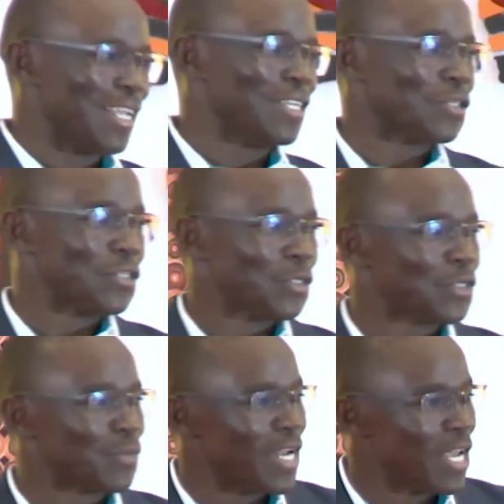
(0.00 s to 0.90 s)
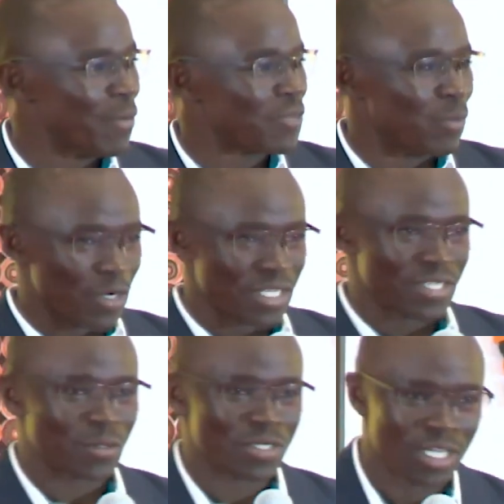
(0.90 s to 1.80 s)
introduced, my name is Maurice
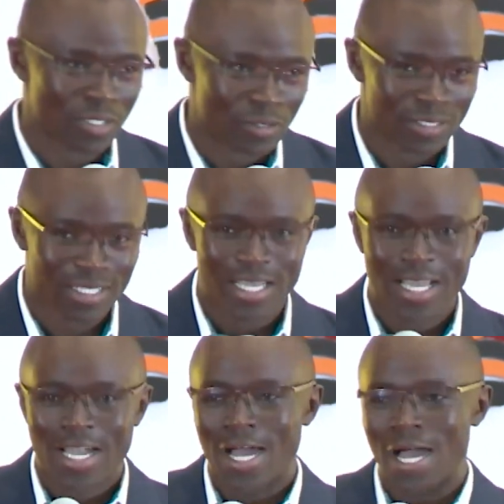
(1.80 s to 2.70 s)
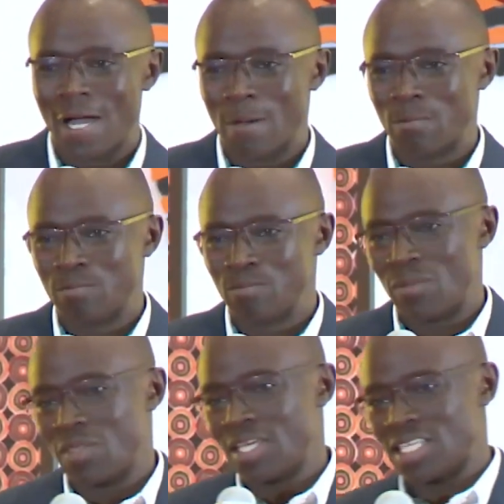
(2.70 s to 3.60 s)
Otieno.
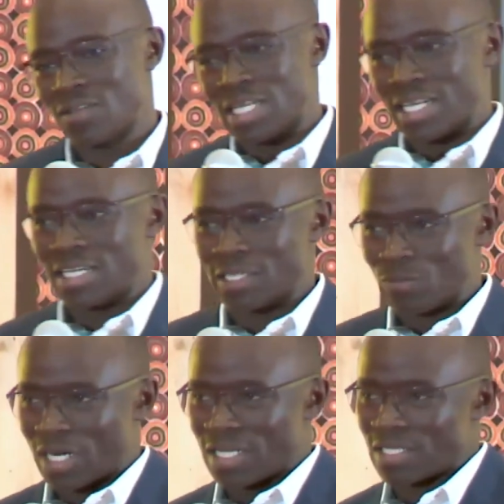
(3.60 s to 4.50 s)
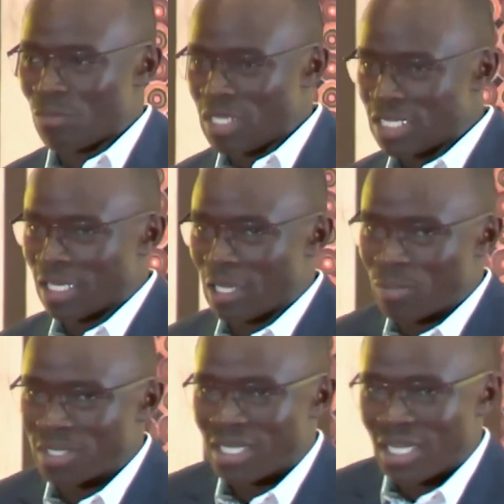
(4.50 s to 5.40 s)
I'm the Executive Director at Baraza Media Lab.
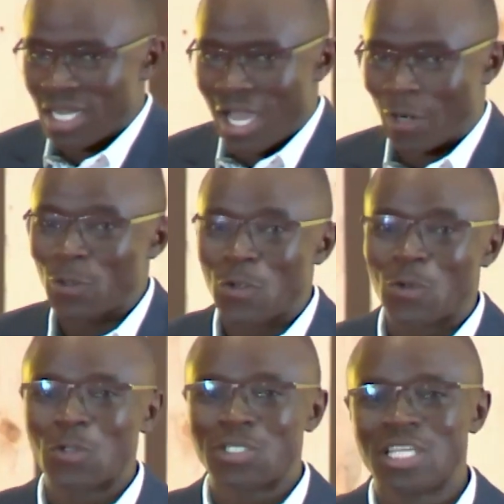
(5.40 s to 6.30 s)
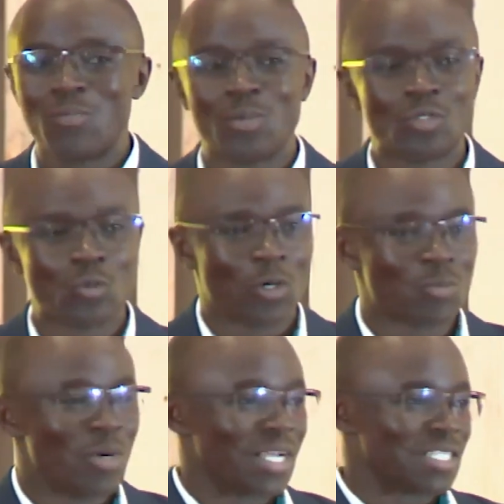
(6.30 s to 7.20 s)
I'll not go deep into what
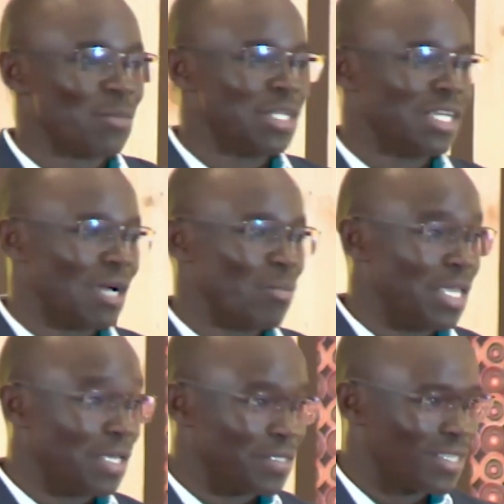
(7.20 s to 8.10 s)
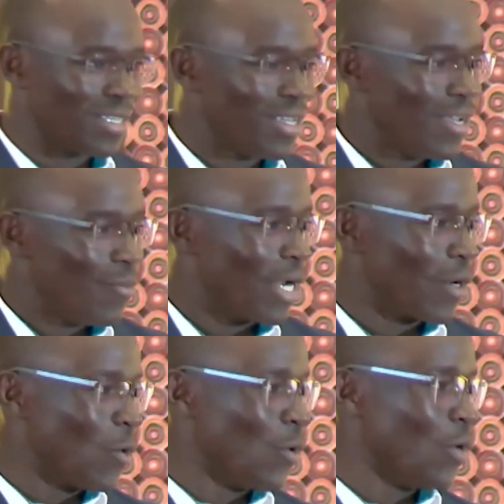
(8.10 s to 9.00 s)
Baraza Media Lab is, but I'll
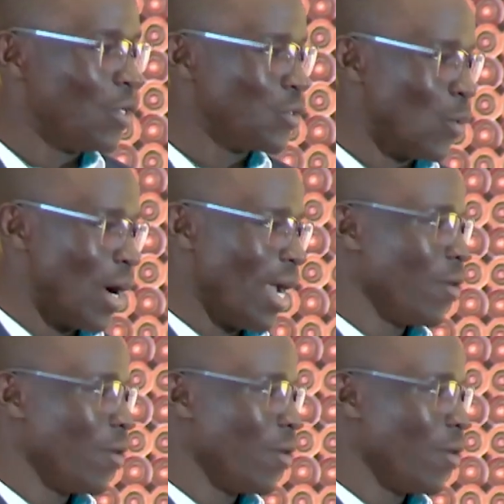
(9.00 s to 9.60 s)
go into why